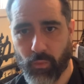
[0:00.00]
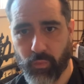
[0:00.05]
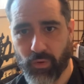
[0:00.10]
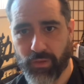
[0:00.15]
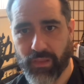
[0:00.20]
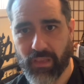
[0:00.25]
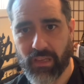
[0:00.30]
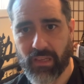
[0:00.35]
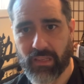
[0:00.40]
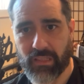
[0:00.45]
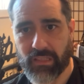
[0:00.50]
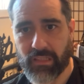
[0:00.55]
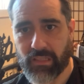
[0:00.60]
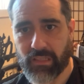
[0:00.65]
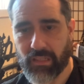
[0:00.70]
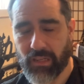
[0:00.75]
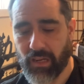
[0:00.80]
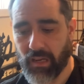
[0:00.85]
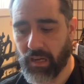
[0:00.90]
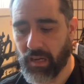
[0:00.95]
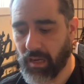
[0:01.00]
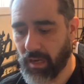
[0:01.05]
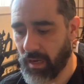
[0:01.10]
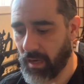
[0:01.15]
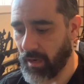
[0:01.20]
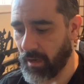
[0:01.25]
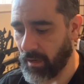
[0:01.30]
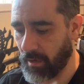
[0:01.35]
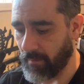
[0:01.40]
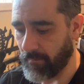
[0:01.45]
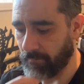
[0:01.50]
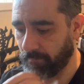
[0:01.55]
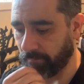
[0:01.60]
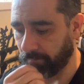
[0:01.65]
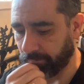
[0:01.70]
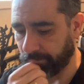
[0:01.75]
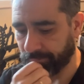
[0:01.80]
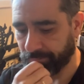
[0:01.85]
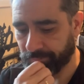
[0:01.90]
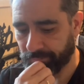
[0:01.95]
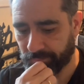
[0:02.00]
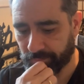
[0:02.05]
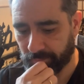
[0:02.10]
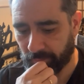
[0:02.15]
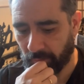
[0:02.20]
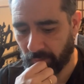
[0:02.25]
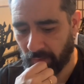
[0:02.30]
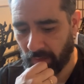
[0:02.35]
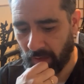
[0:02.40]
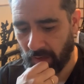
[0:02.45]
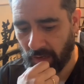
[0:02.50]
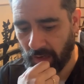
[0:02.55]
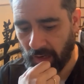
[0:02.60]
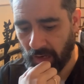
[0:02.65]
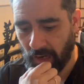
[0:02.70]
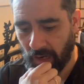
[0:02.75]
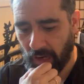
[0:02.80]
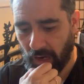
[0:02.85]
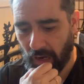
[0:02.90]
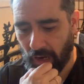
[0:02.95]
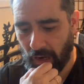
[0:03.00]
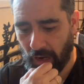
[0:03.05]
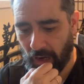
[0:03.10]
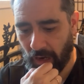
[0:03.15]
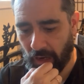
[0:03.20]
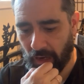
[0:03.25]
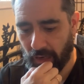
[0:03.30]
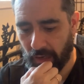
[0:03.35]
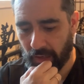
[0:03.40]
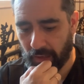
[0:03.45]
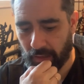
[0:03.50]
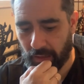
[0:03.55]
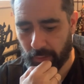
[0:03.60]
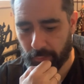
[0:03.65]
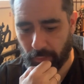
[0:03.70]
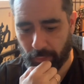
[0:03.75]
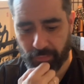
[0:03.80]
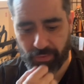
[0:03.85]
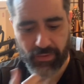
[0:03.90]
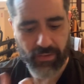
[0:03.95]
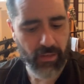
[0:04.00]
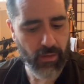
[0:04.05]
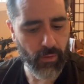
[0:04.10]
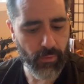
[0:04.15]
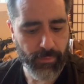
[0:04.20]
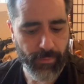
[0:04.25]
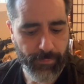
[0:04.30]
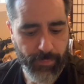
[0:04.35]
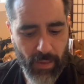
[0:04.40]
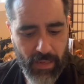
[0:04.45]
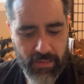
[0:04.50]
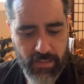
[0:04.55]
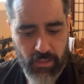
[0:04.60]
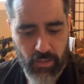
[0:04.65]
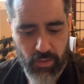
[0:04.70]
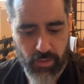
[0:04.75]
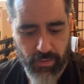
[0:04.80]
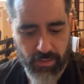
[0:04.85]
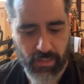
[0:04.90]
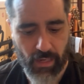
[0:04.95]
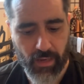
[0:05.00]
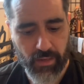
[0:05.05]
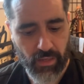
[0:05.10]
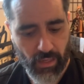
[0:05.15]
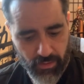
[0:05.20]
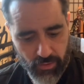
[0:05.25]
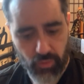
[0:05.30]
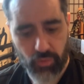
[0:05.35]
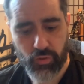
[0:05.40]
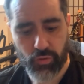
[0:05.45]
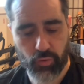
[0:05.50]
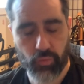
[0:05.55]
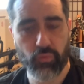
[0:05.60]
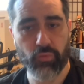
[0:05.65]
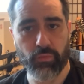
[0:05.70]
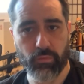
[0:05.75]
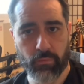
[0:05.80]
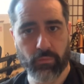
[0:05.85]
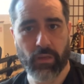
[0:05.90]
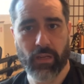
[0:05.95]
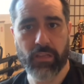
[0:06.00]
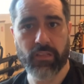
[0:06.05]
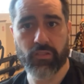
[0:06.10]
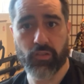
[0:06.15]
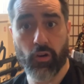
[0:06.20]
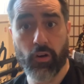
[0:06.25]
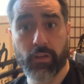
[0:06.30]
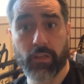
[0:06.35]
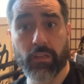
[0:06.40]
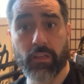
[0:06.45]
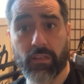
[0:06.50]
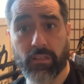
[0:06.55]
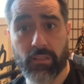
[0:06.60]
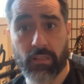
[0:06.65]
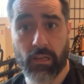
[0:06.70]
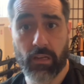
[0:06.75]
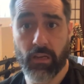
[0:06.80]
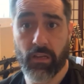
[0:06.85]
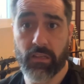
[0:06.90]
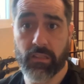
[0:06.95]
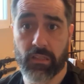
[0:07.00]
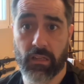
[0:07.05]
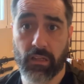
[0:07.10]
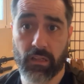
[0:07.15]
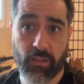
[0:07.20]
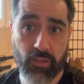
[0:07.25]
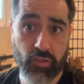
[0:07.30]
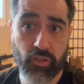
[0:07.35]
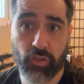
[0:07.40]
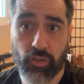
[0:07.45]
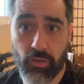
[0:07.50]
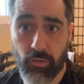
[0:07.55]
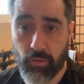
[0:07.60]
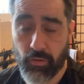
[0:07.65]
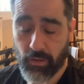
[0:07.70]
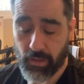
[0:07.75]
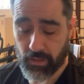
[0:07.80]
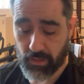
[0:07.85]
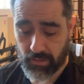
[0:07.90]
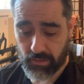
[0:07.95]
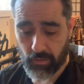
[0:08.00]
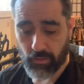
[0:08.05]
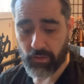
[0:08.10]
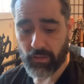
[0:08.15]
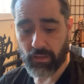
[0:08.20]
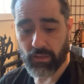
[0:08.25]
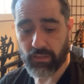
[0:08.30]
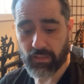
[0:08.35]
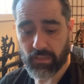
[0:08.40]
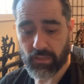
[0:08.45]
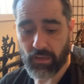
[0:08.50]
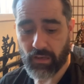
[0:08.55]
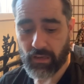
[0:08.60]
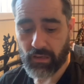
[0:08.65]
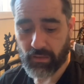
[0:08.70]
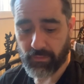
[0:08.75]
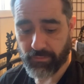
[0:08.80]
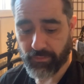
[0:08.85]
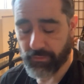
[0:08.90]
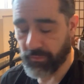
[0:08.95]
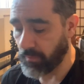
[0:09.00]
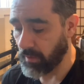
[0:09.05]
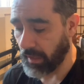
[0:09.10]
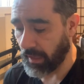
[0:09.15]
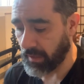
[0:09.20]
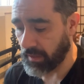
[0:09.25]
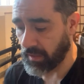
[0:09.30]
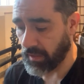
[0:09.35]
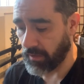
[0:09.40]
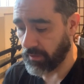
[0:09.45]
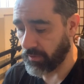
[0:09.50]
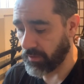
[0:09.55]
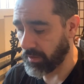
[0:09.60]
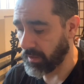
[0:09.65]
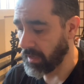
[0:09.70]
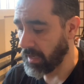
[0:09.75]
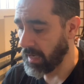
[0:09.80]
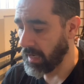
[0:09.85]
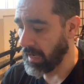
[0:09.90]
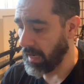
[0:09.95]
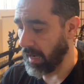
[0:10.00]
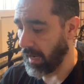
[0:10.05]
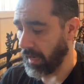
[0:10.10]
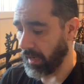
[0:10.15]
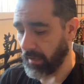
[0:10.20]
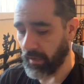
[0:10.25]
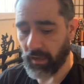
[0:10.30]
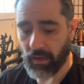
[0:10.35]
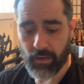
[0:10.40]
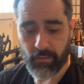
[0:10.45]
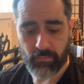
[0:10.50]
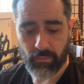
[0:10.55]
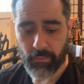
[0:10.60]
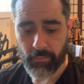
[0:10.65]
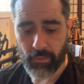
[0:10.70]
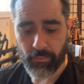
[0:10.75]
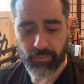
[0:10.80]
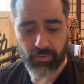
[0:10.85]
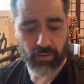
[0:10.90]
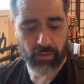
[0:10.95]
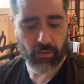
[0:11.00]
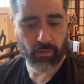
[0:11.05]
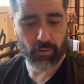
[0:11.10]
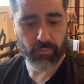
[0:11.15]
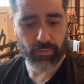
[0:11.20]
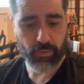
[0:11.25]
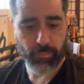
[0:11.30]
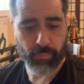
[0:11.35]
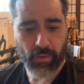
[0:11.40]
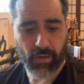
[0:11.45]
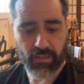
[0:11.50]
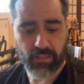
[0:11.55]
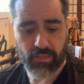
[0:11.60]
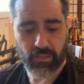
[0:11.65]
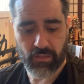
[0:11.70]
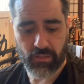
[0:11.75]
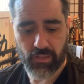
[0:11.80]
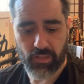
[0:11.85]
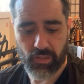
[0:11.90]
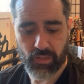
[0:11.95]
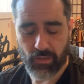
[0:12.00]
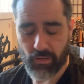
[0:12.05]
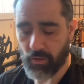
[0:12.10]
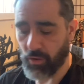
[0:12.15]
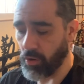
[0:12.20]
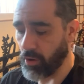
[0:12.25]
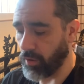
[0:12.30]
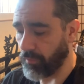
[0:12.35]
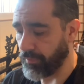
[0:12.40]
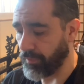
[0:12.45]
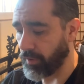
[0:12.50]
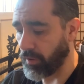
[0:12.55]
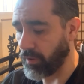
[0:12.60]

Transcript: with this. I'm thinking of a passage because I started as a leggero. I started as a light tenor, and I'm thinking of the passage of